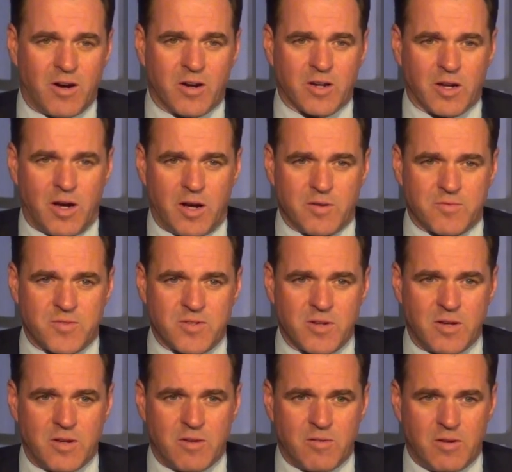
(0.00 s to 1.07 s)
archives.
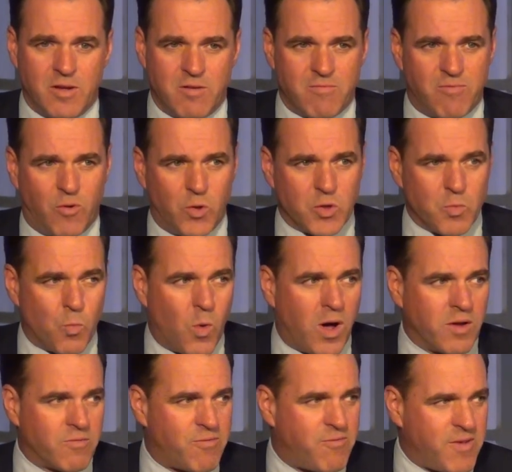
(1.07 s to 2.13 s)
In volume
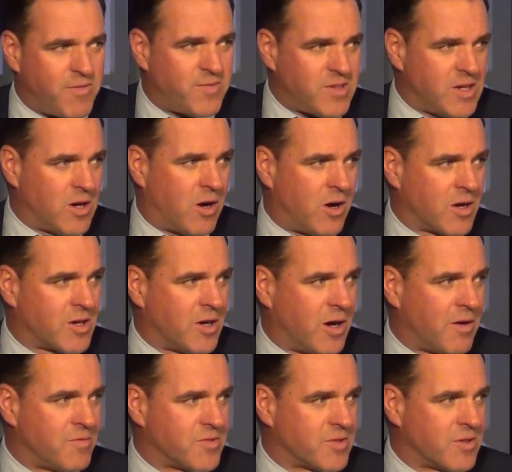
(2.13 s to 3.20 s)
one, 50
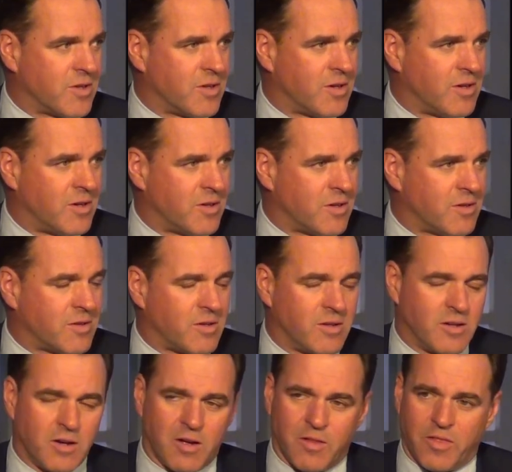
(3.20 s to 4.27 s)
archives are, uh,
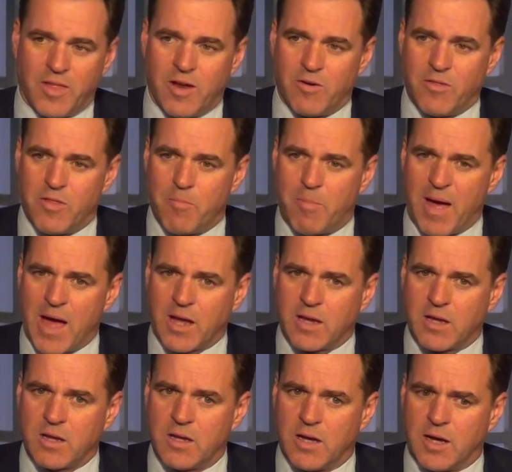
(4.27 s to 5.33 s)
are there in the
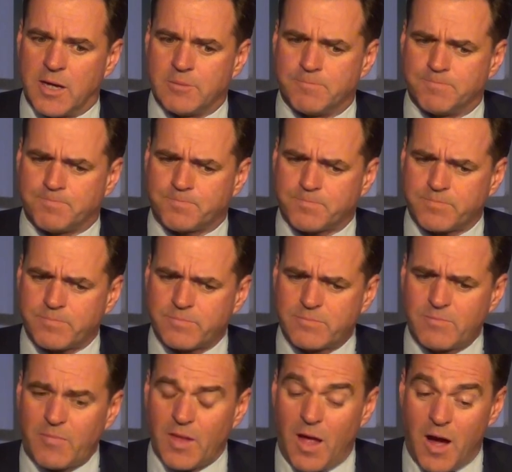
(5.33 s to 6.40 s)
back. Um,
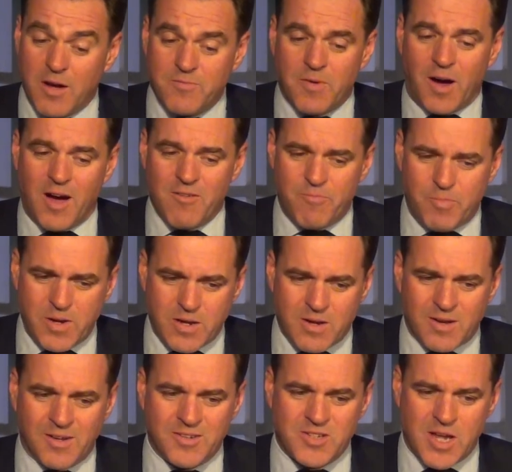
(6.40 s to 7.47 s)
I've, I've
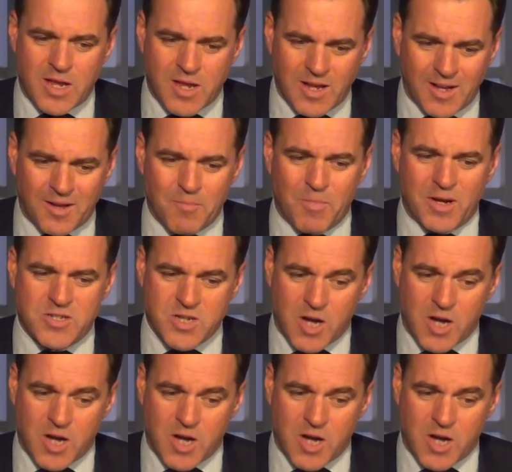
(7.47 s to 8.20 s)
been taking my